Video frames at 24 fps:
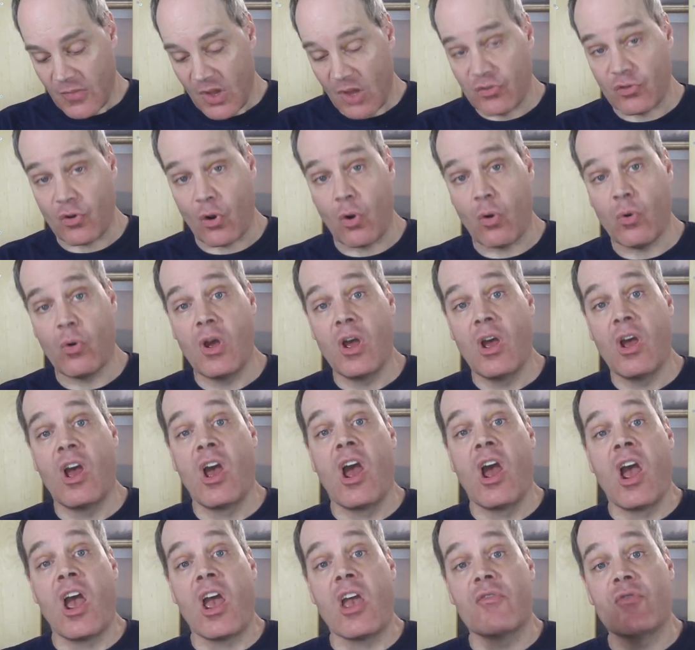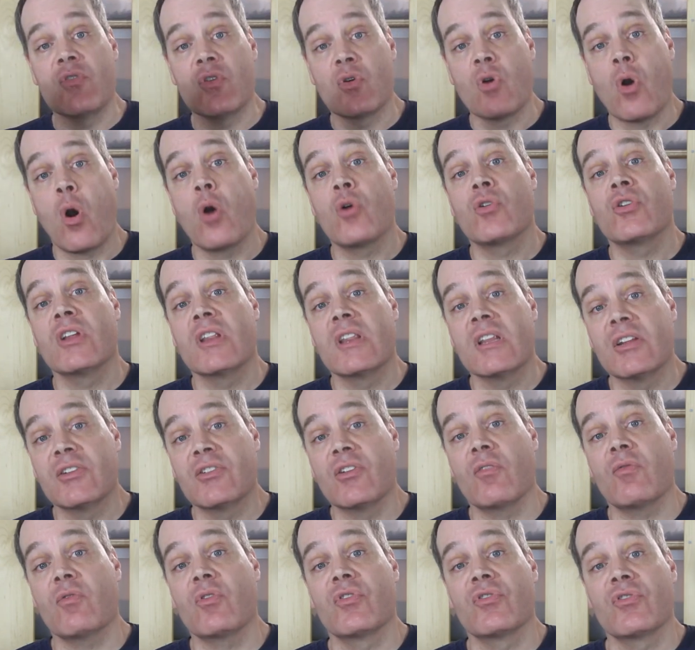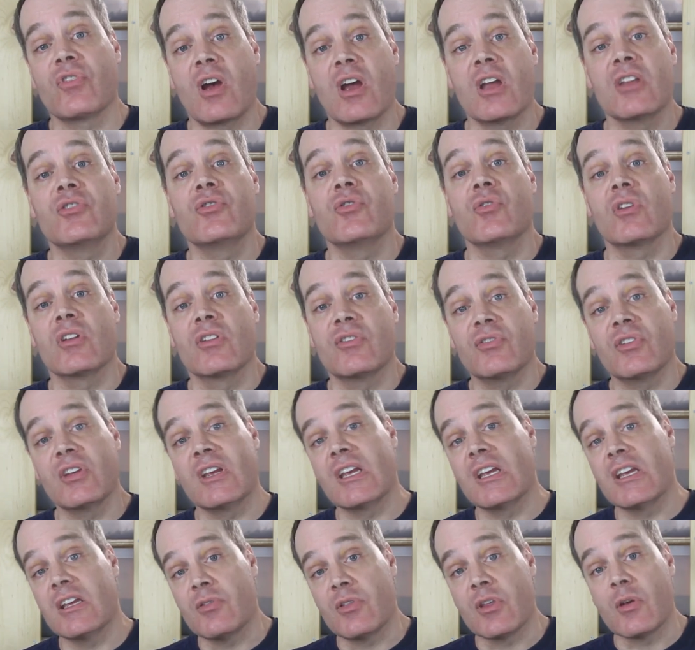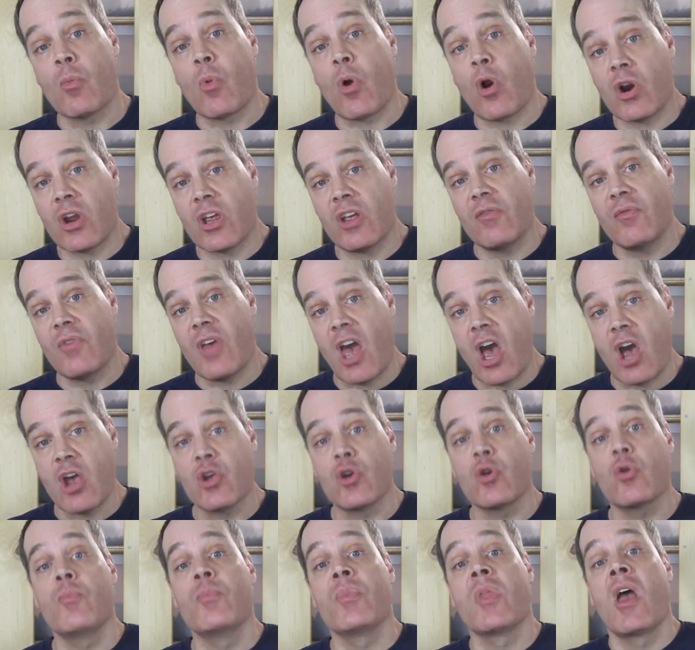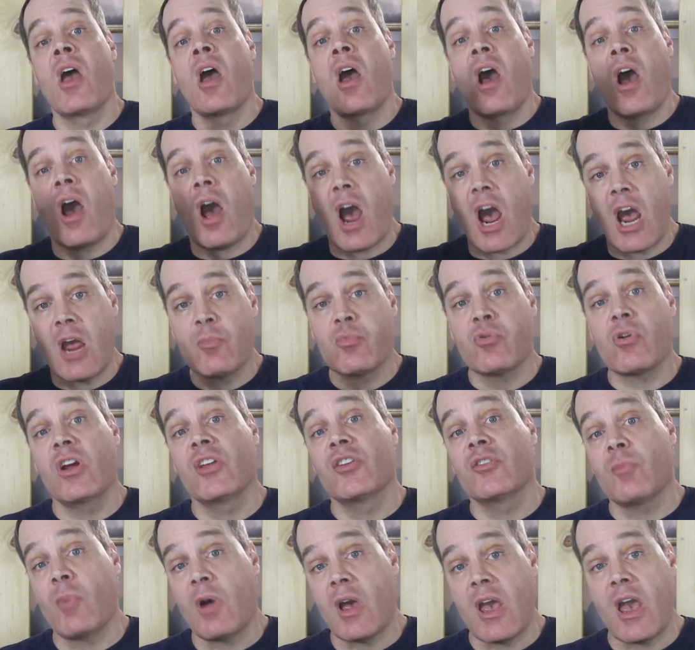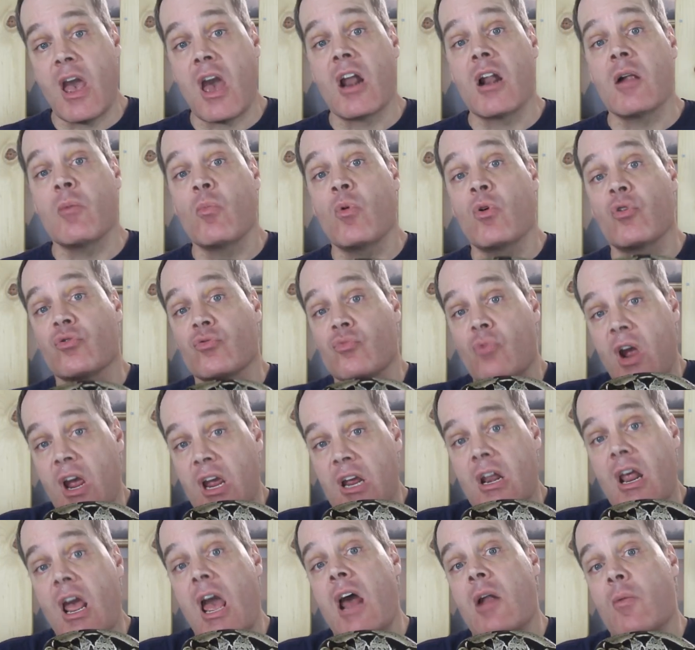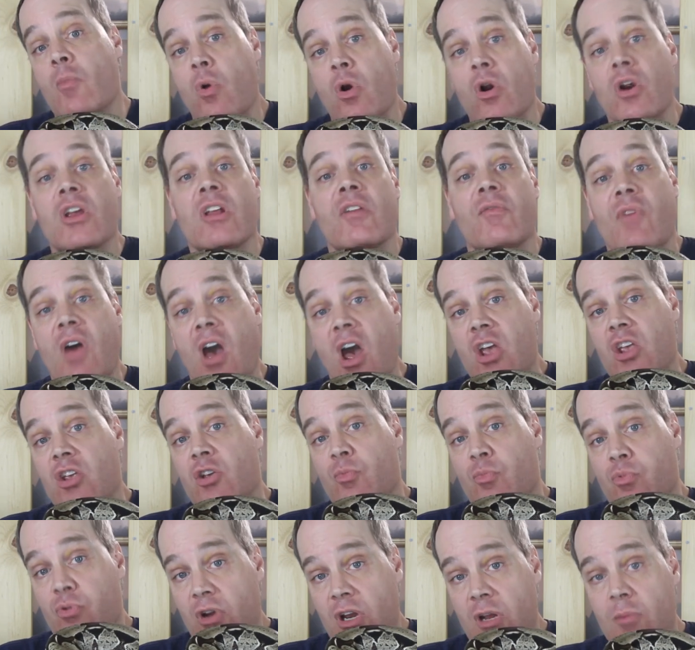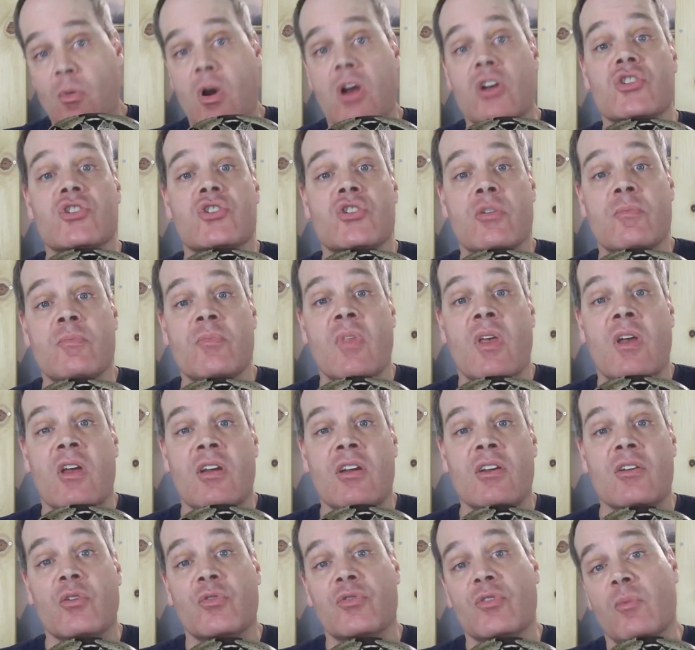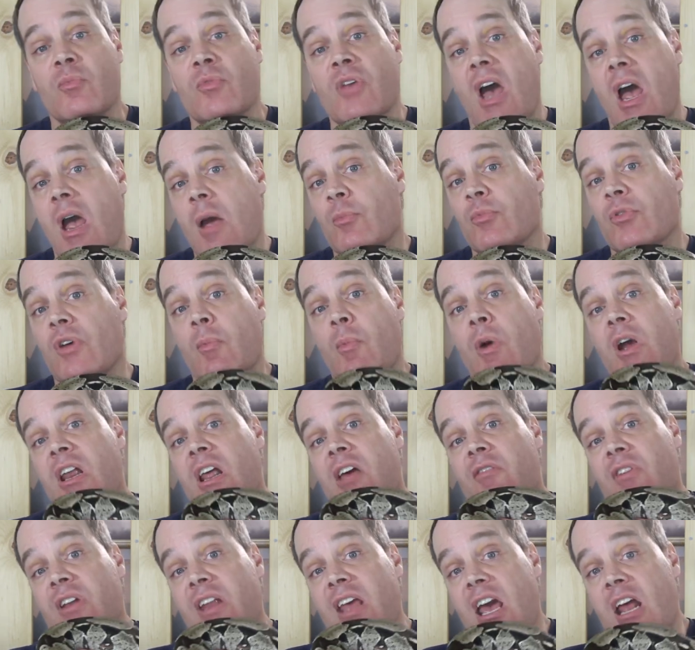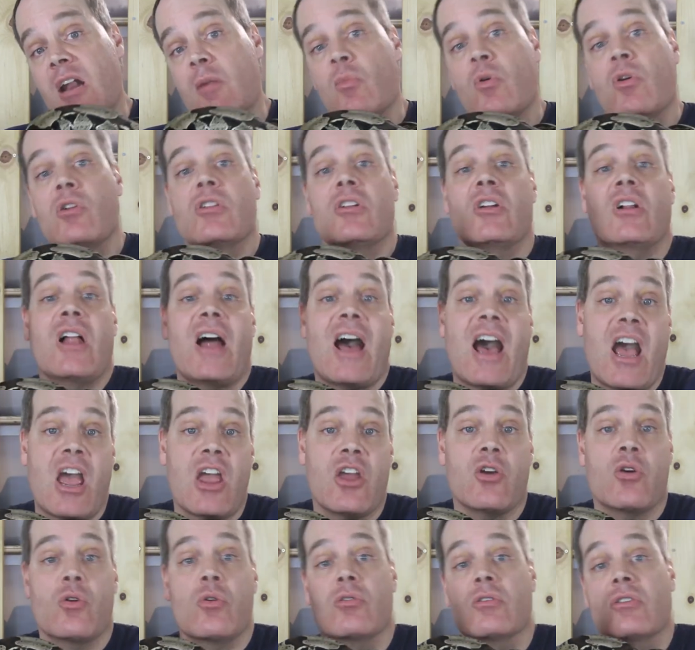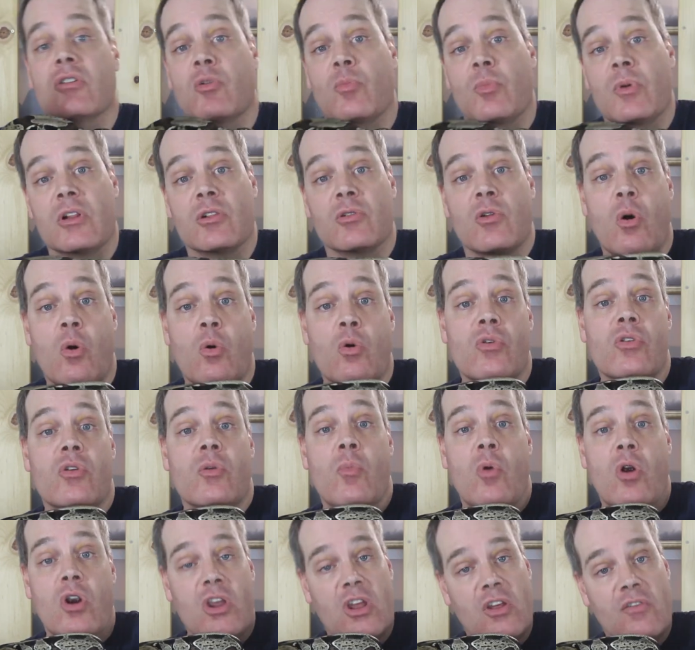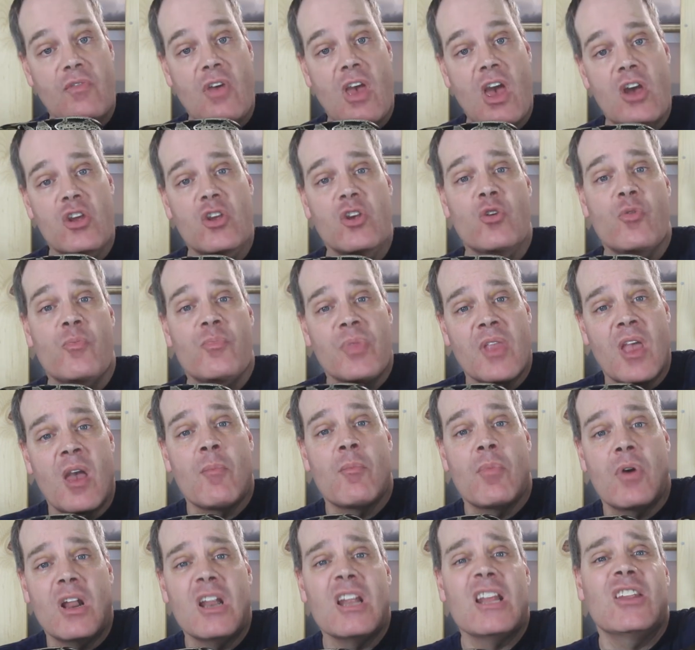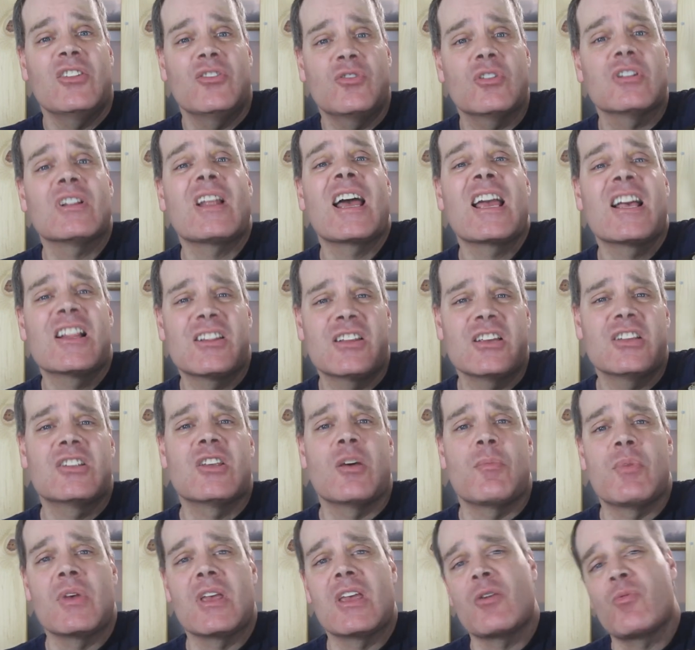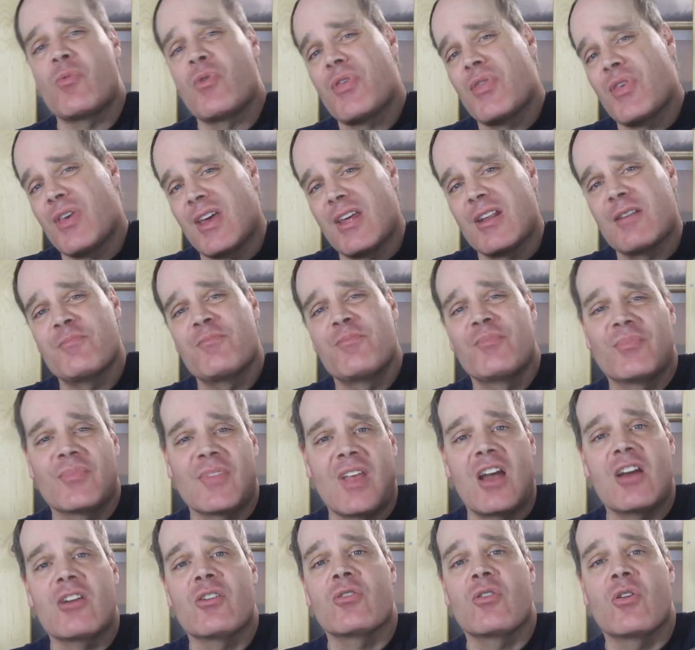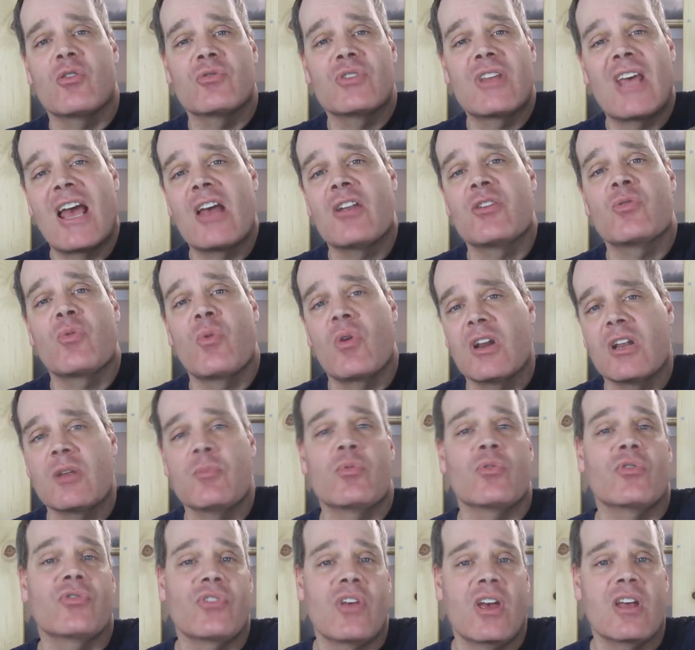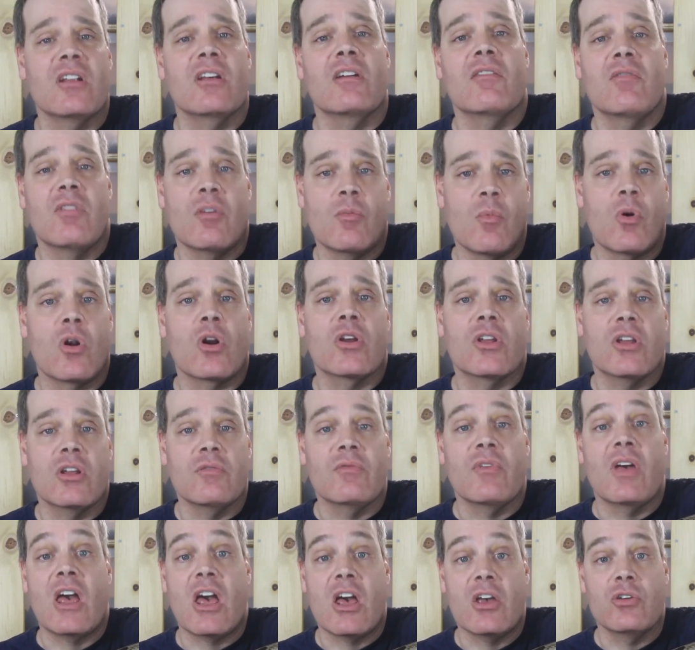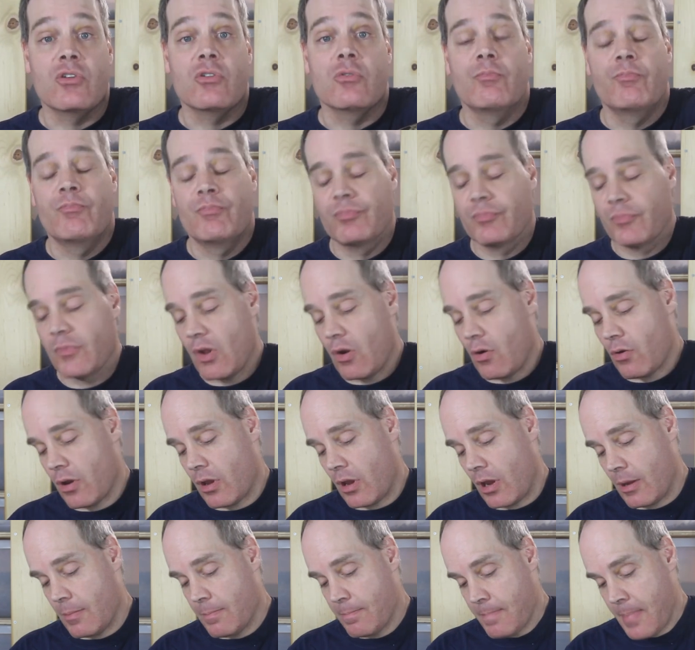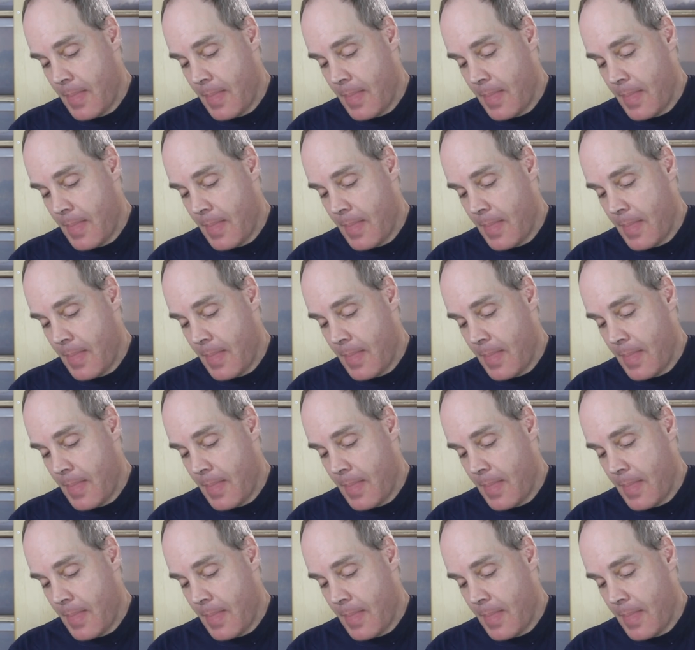So if you go to these different sites, you can see the market value. I price my animals right at market value, pretty much. You know, sometimes I might have an animal a little higher or a little bit lower than market value, but it's likely to be within, I don't know, 10-20% of the market value. Okay.